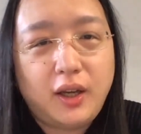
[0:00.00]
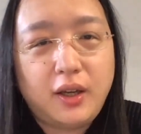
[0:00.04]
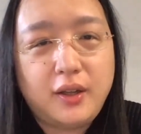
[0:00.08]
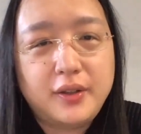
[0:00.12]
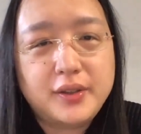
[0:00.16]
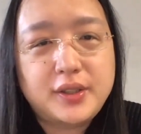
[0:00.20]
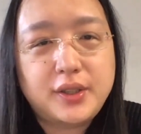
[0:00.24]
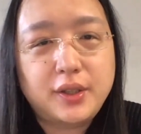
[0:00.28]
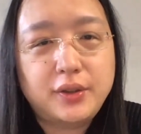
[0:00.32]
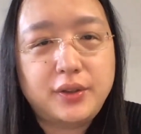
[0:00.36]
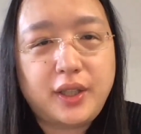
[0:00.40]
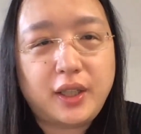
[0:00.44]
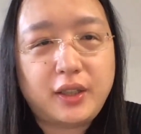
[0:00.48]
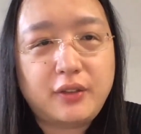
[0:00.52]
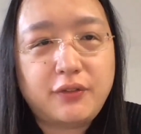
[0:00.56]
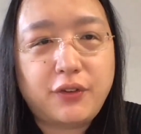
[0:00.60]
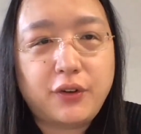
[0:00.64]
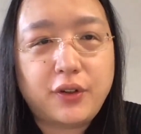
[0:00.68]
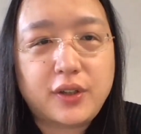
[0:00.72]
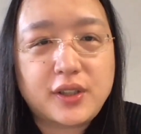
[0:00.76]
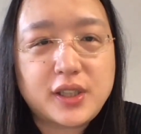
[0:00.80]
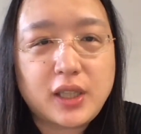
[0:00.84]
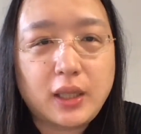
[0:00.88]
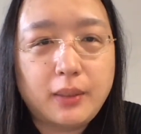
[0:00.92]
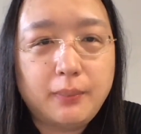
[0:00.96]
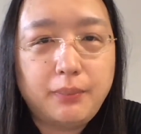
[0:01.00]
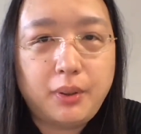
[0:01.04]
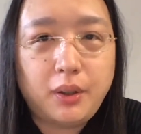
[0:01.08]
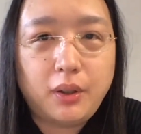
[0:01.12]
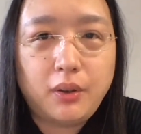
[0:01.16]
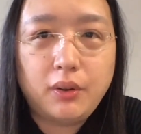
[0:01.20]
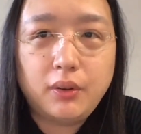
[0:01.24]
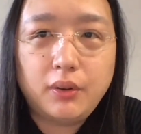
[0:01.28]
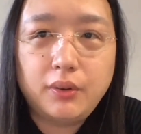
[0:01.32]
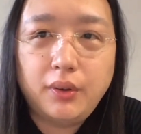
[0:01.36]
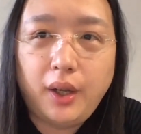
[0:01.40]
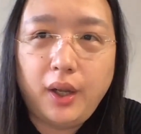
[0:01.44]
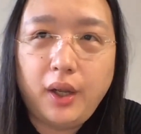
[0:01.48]
So that, for
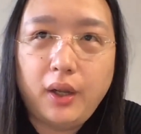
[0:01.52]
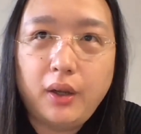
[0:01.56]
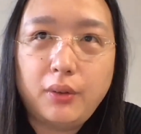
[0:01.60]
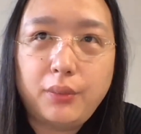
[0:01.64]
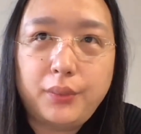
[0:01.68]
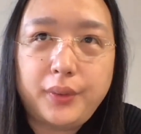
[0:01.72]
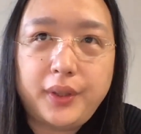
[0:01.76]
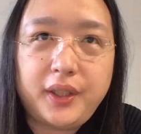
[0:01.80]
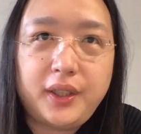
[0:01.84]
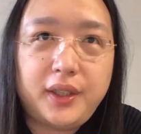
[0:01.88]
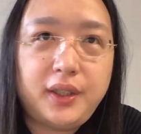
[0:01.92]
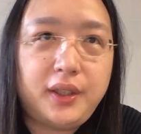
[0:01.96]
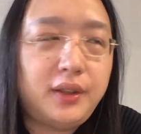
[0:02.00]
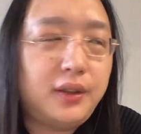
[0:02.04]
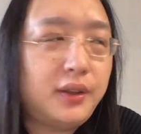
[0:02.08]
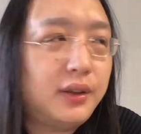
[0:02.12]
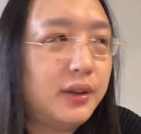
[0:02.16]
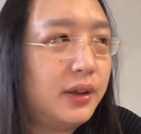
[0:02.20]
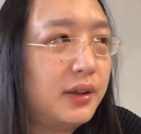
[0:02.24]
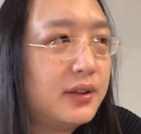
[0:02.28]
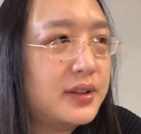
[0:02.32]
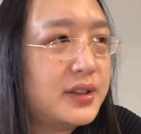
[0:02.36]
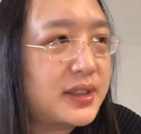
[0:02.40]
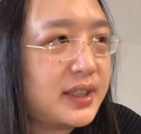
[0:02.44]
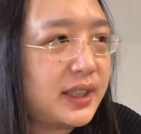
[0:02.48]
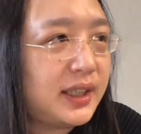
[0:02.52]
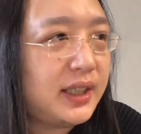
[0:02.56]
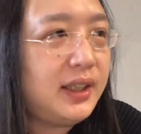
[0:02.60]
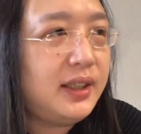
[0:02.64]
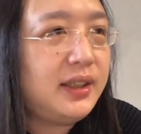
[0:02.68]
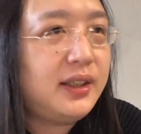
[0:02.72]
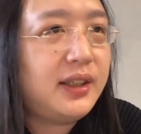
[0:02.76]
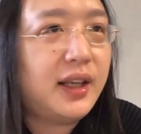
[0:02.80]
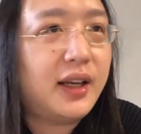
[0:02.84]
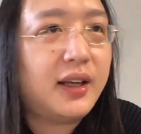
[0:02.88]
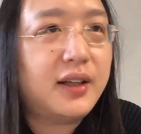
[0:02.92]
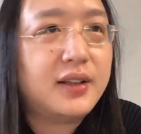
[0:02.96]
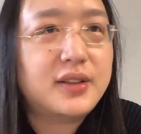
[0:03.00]
example, we see
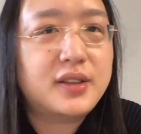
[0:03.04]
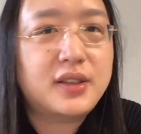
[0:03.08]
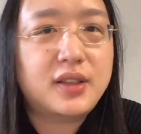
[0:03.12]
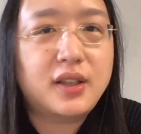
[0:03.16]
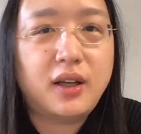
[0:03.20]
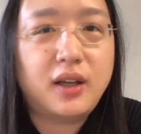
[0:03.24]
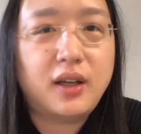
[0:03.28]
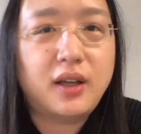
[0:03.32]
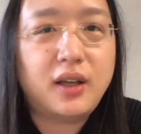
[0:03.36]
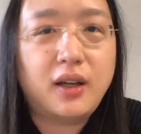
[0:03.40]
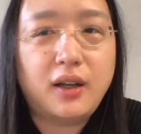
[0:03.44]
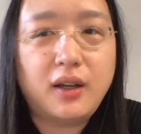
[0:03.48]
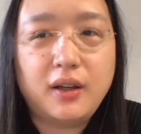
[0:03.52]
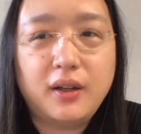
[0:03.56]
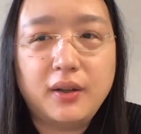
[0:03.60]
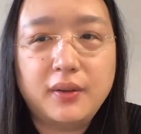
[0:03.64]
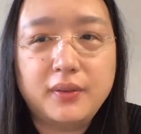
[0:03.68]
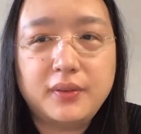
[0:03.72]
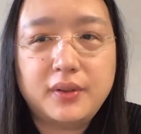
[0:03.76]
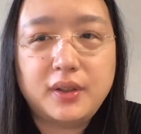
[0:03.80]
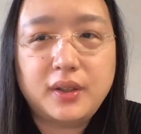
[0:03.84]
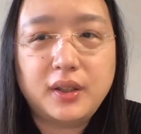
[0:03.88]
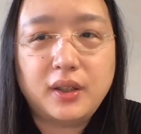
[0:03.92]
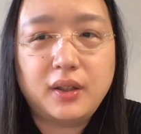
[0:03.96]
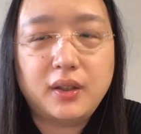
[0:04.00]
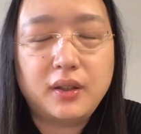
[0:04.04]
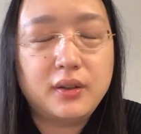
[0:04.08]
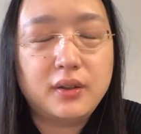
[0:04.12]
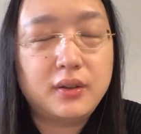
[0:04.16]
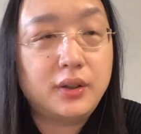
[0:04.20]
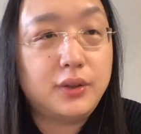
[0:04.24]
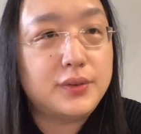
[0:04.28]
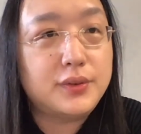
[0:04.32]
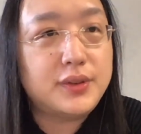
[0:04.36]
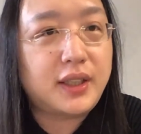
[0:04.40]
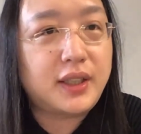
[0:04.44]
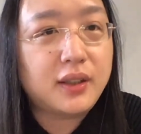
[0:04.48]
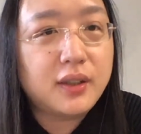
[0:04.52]
that the
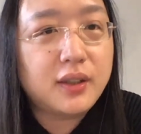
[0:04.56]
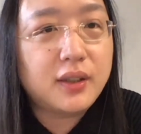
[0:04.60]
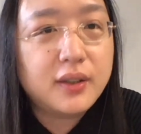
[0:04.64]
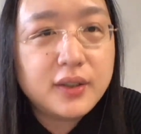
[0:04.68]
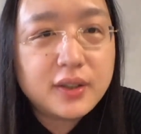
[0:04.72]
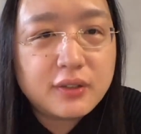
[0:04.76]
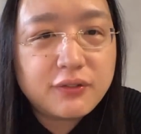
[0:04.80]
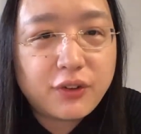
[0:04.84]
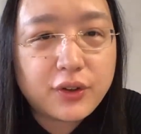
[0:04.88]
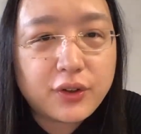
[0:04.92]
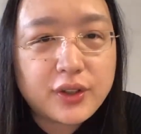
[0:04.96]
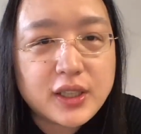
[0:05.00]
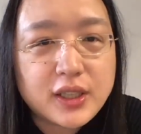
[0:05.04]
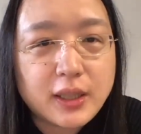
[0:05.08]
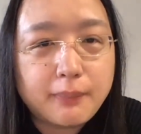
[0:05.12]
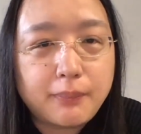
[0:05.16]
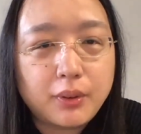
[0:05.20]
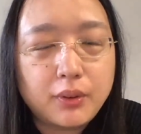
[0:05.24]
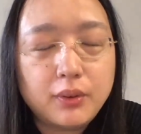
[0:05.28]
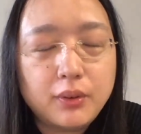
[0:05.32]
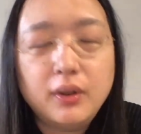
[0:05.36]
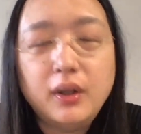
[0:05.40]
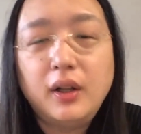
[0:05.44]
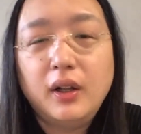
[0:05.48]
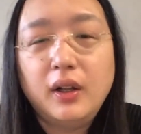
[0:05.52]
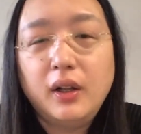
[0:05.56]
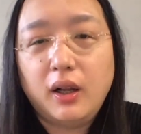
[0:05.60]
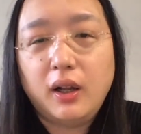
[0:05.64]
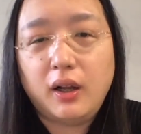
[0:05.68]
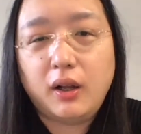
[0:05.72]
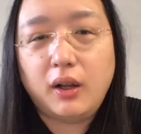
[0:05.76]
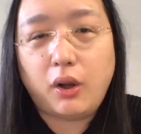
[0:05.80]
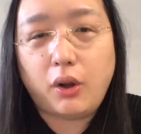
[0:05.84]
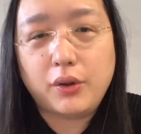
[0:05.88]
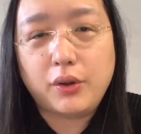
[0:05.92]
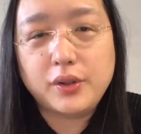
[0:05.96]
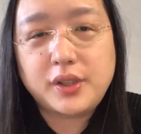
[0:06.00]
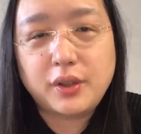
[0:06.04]
New Zealand, for example,
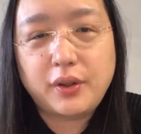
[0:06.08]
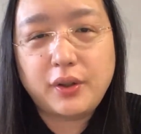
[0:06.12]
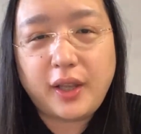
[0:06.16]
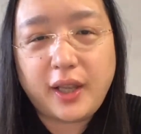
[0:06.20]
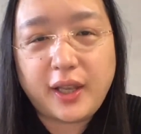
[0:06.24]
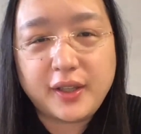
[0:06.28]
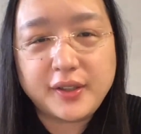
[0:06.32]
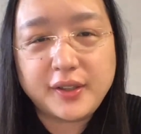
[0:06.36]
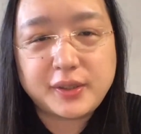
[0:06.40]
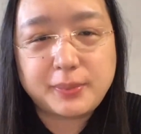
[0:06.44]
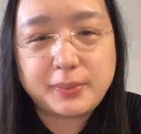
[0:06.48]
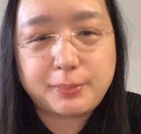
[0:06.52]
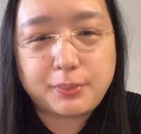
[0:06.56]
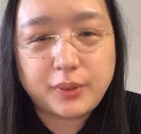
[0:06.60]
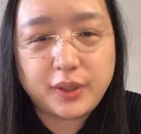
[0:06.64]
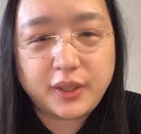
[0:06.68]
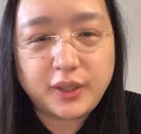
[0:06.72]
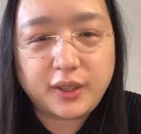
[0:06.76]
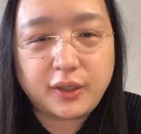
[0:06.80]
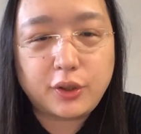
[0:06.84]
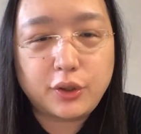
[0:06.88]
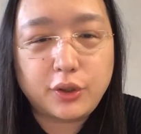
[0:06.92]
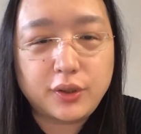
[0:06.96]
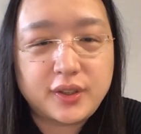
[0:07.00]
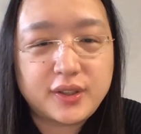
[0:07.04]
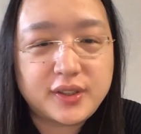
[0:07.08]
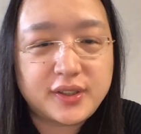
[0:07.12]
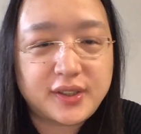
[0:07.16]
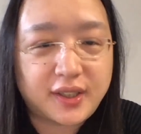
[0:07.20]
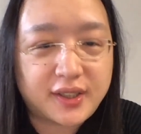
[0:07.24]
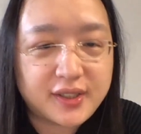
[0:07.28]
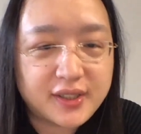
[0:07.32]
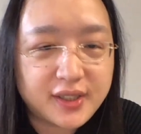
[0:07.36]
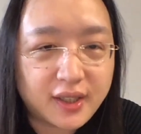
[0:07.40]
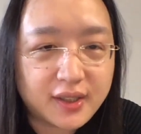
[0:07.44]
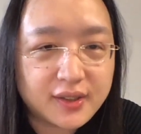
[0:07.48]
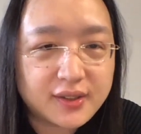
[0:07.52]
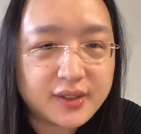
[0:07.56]
also has pretty good
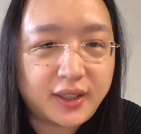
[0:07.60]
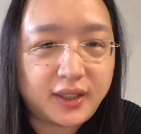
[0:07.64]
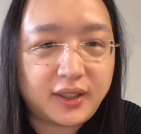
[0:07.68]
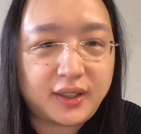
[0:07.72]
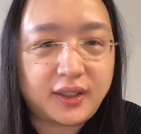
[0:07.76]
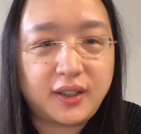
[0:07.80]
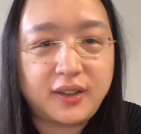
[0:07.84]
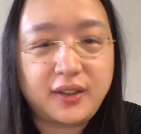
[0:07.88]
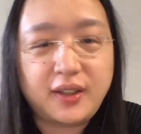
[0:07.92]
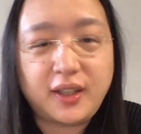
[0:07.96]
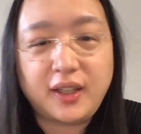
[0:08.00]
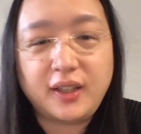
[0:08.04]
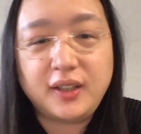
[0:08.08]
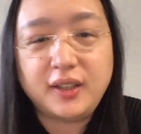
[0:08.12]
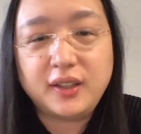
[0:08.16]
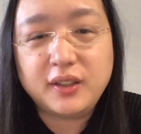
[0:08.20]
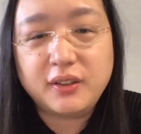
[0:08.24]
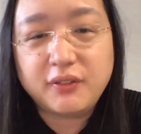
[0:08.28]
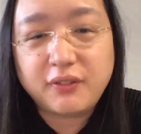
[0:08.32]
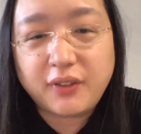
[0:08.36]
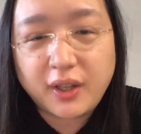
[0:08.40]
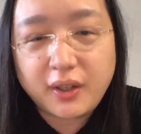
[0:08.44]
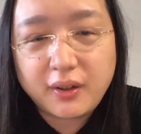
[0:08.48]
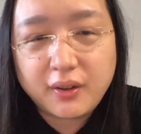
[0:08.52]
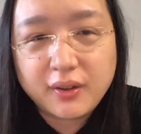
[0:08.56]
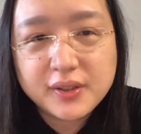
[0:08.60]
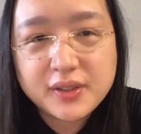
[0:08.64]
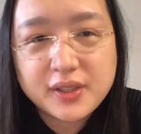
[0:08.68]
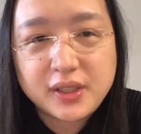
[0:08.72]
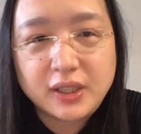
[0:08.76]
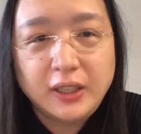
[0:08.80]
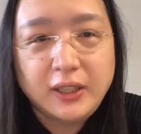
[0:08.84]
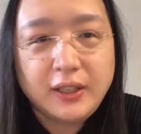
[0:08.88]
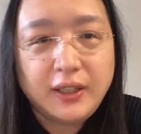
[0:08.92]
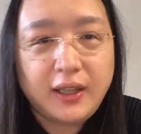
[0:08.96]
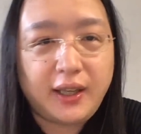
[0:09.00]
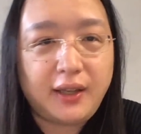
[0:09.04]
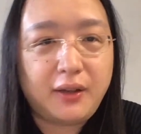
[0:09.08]
success in containing the virus,
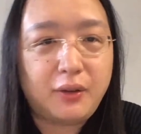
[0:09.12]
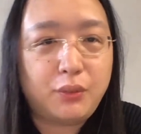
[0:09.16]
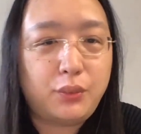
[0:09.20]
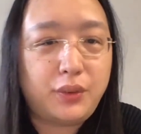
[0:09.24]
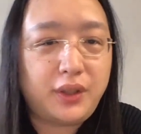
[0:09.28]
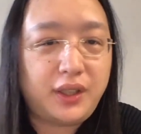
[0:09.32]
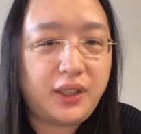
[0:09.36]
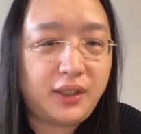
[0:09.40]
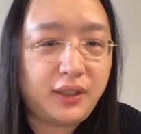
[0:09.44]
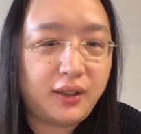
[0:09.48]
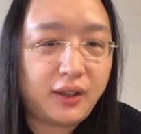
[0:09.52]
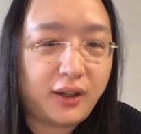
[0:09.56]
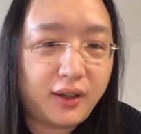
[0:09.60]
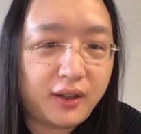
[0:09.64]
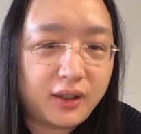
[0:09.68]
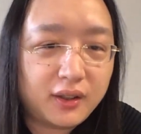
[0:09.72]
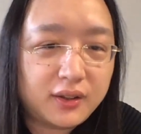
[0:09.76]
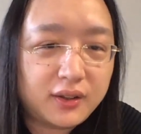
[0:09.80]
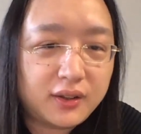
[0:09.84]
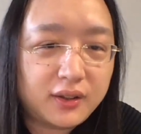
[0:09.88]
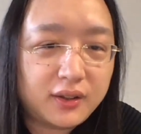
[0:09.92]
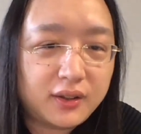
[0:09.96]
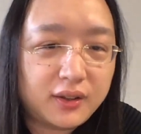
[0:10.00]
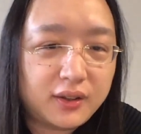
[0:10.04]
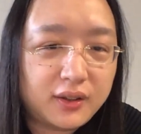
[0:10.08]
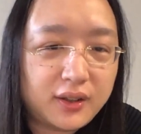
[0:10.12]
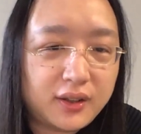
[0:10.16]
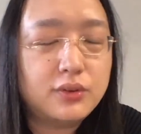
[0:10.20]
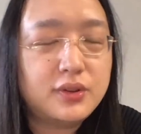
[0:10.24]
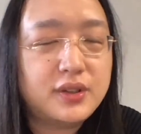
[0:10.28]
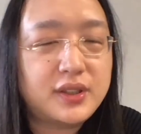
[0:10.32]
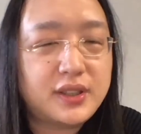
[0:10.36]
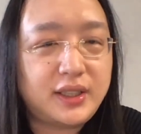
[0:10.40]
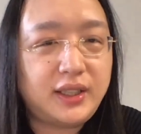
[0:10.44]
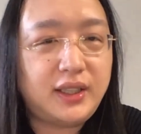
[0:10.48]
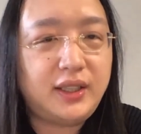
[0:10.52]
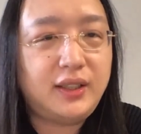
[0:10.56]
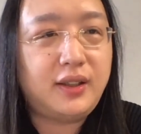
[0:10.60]
and we tend to
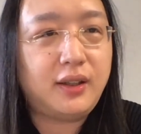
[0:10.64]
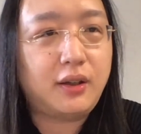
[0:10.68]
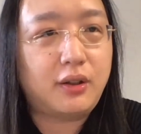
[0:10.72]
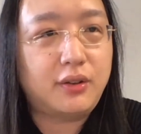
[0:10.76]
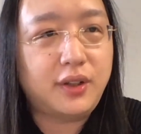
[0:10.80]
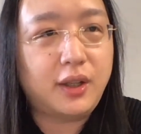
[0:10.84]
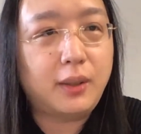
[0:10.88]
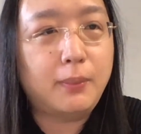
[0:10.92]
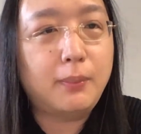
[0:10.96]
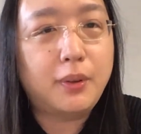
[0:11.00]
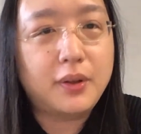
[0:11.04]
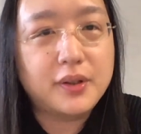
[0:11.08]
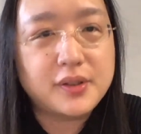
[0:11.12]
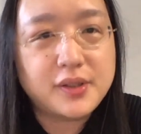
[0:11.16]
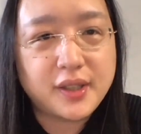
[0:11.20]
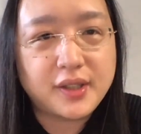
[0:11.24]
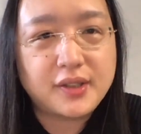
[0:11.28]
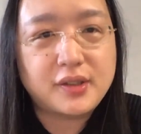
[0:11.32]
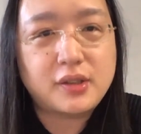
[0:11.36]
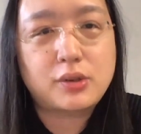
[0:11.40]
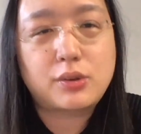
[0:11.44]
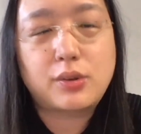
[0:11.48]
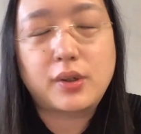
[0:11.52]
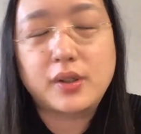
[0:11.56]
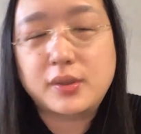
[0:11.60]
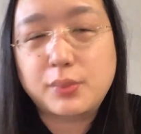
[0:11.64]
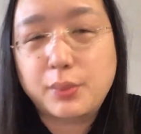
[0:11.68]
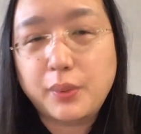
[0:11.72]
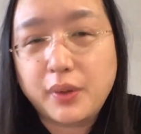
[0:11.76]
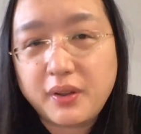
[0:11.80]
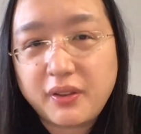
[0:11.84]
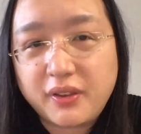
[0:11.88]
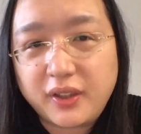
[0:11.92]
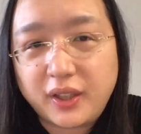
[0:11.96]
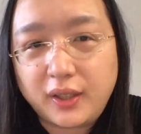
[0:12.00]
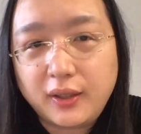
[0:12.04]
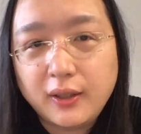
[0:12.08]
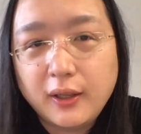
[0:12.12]
see their numbers as
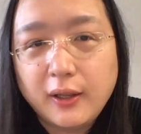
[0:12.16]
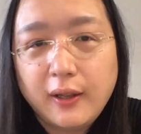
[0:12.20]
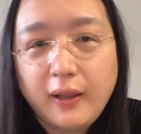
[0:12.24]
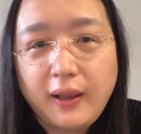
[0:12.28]
trustworthy.